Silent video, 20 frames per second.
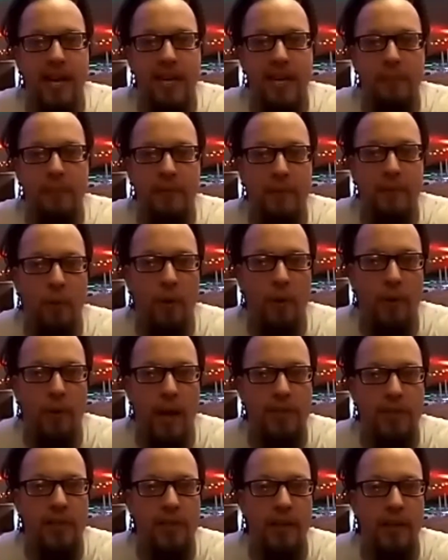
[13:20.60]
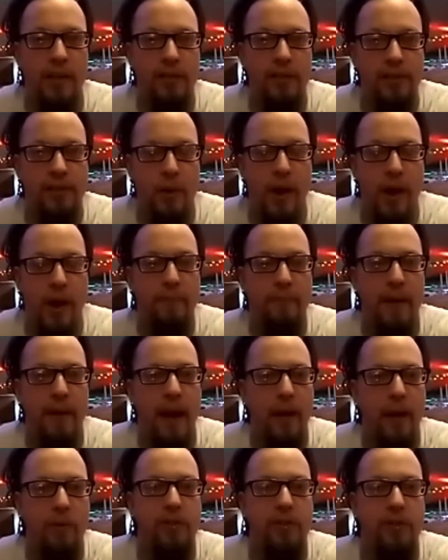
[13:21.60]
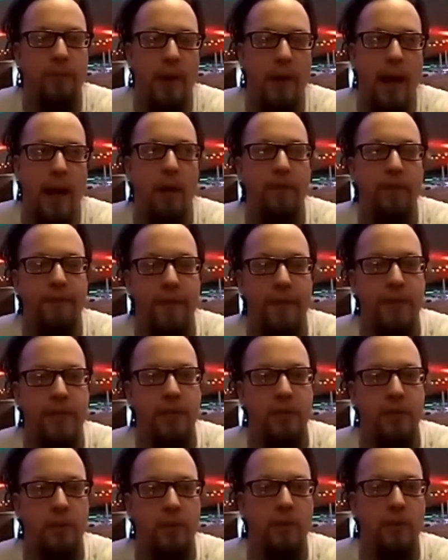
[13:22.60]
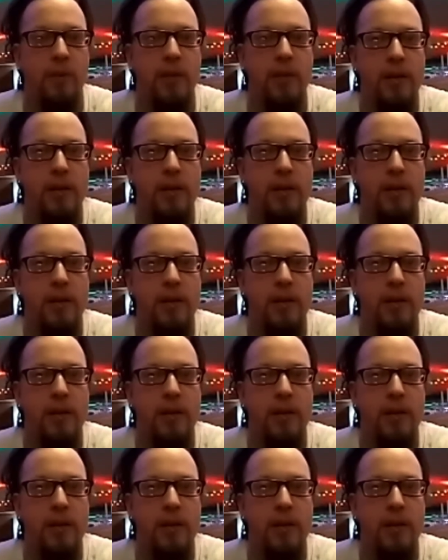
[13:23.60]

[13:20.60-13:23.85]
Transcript: before wrestling. So I was around physical,